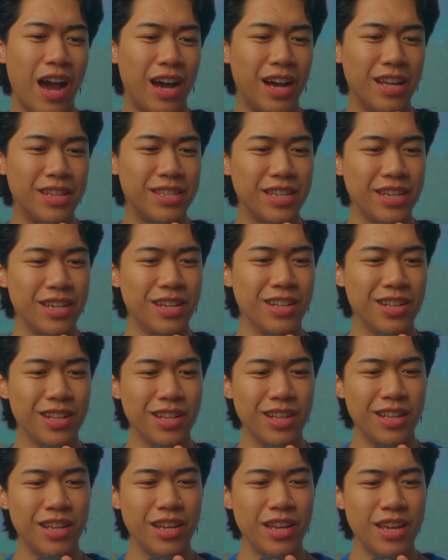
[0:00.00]

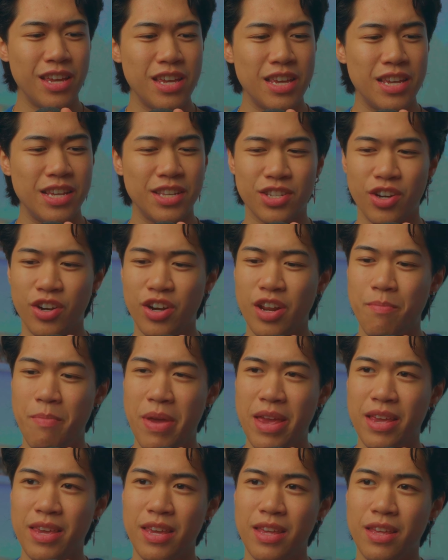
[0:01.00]
until he started
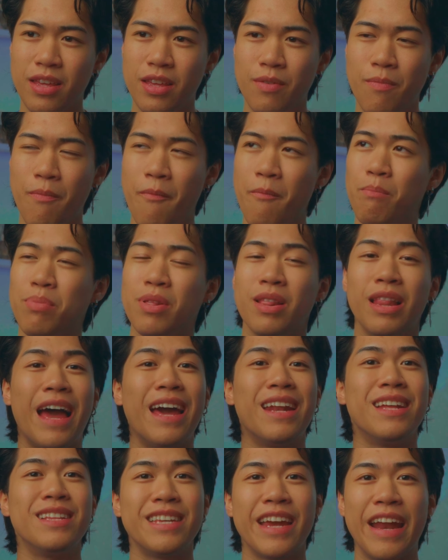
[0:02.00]
making
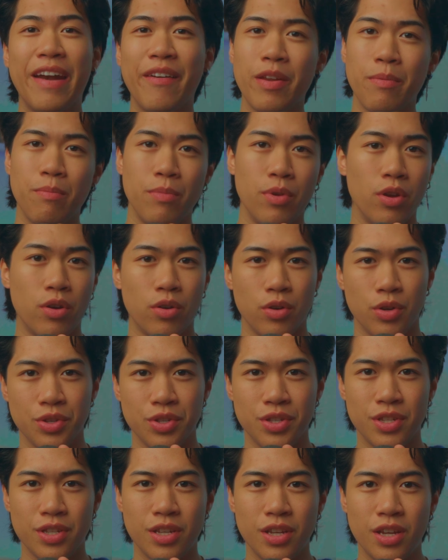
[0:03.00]
planetary
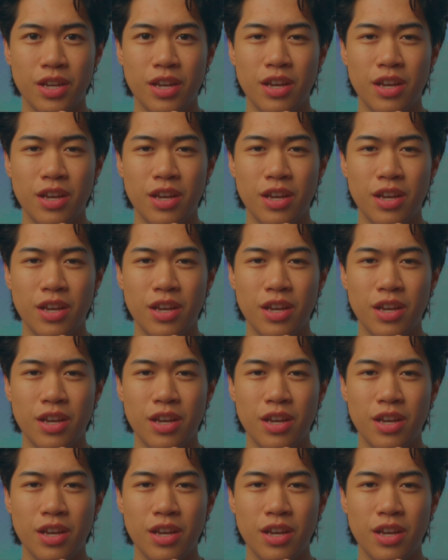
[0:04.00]
murals,